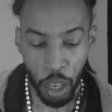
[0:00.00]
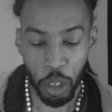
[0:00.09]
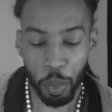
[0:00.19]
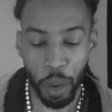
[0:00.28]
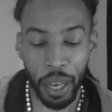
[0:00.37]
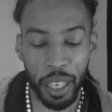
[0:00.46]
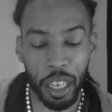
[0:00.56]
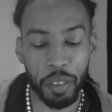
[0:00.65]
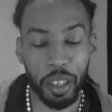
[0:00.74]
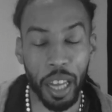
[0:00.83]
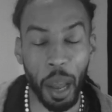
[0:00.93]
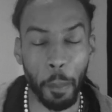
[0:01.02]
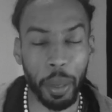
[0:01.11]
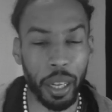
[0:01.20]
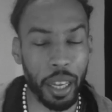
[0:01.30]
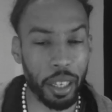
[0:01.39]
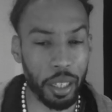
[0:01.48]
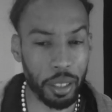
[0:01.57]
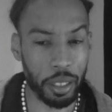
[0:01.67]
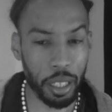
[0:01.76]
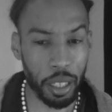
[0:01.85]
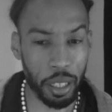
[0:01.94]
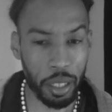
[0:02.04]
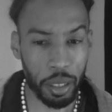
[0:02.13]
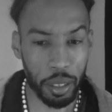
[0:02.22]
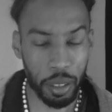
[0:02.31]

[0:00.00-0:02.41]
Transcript: you might have even like planted a seed